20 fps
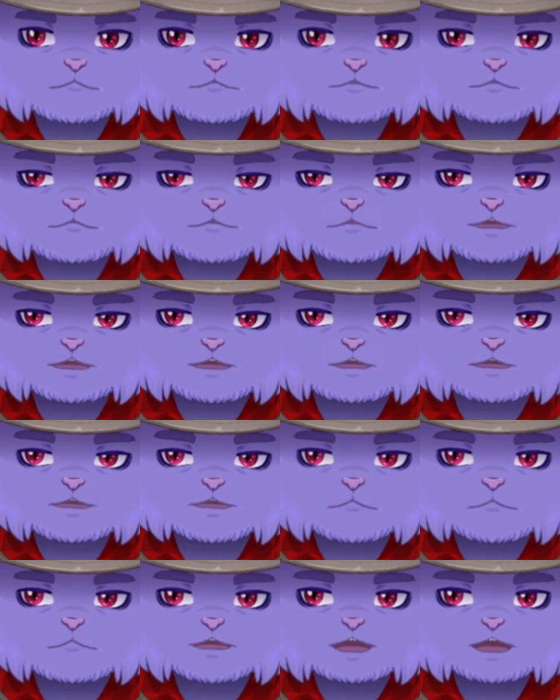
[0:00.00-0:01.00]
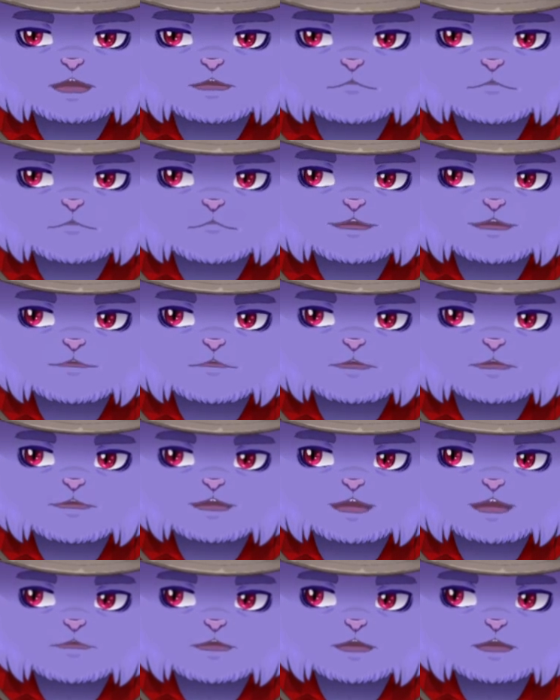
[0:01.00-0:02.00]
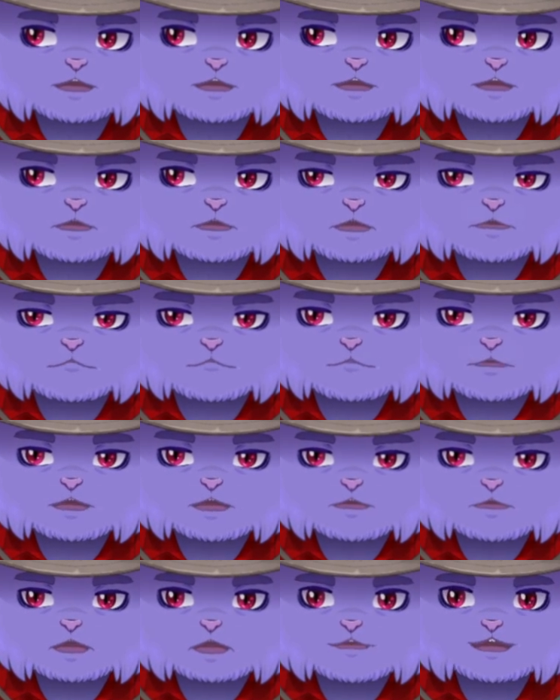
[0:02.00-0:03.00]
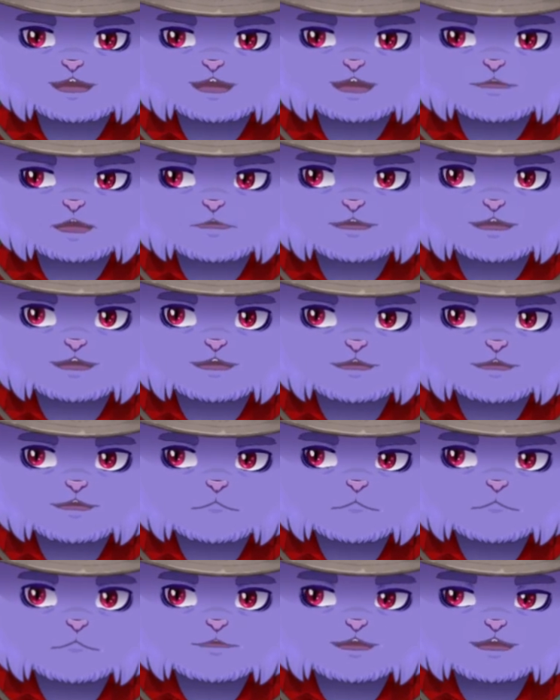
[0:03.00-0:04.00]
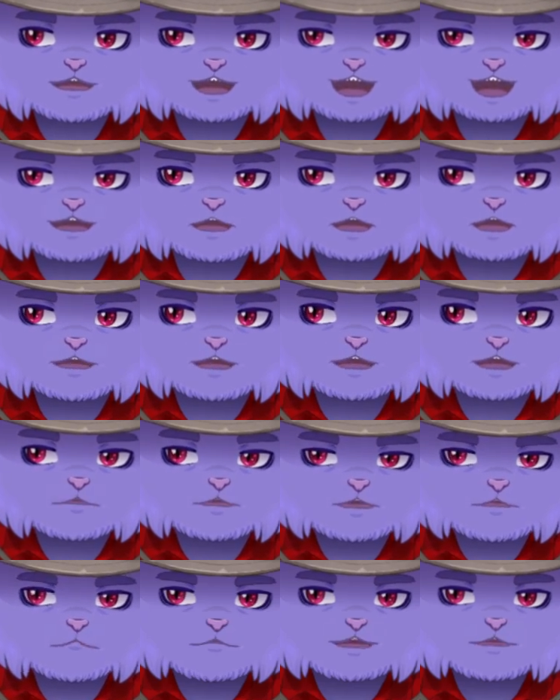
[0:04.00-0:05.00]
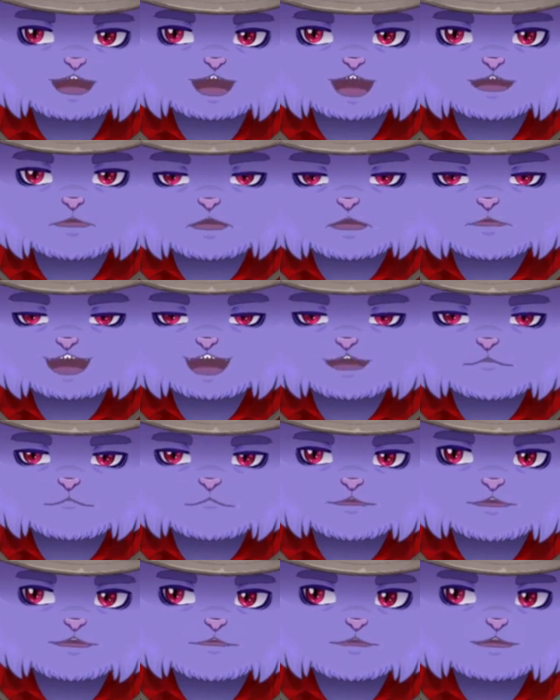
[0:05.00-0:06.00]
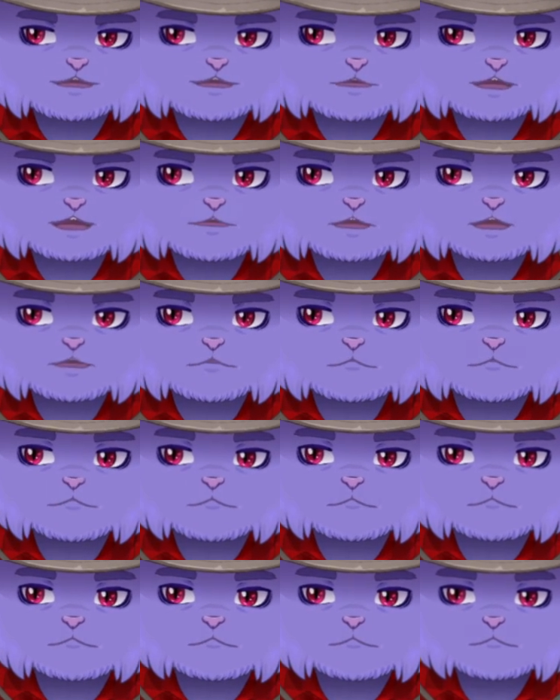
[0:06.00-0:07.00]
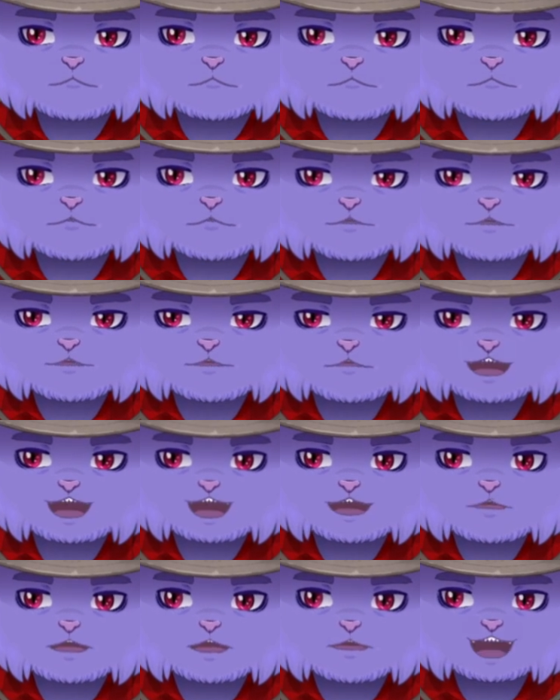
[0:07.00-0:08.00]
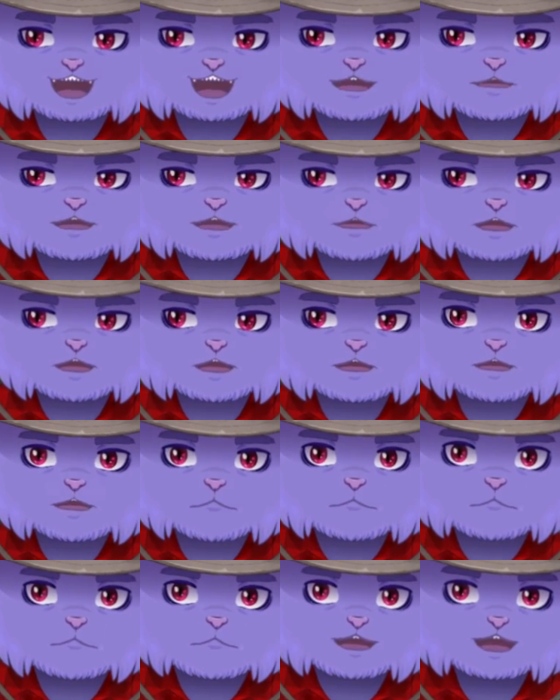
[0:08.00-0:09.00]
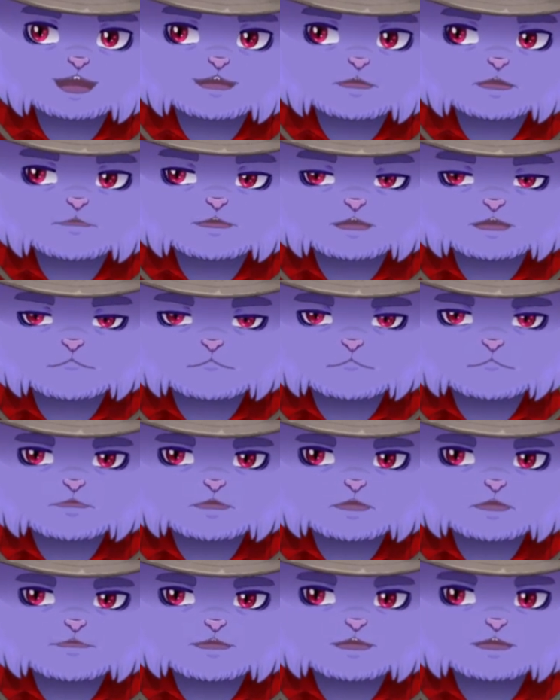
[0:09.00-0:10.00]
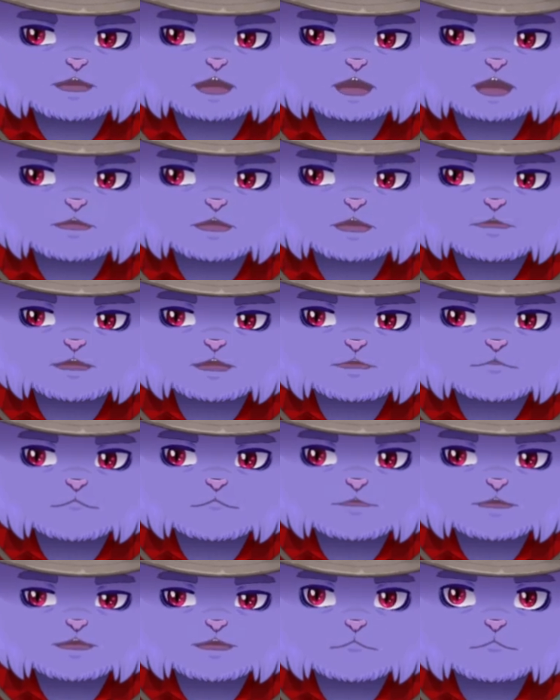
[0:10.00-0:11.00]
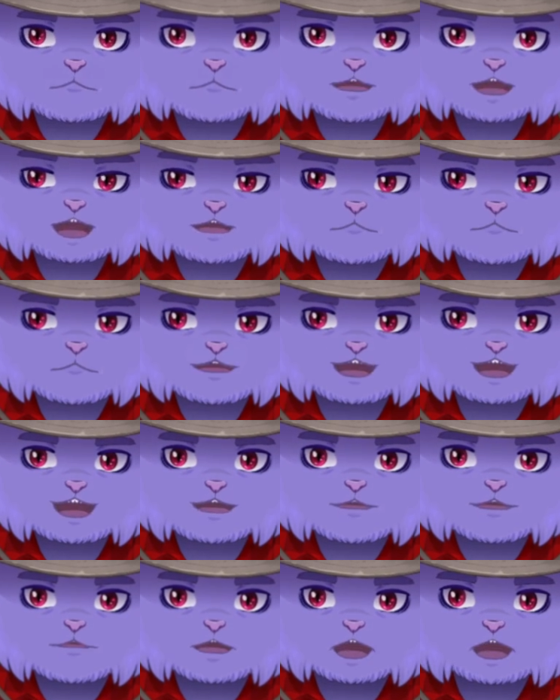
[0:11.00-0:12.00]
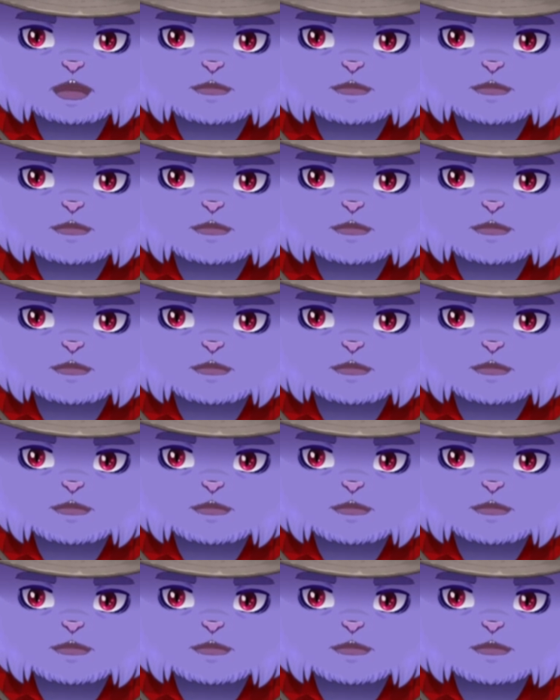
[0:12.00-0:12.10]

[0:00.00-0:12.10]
For some reason, I really expected the blending to be really good in this program compared to Psy, because in Psy, it's not particularly great either. Like in Psy, I had to ignore what its blending tool was and just make up my own,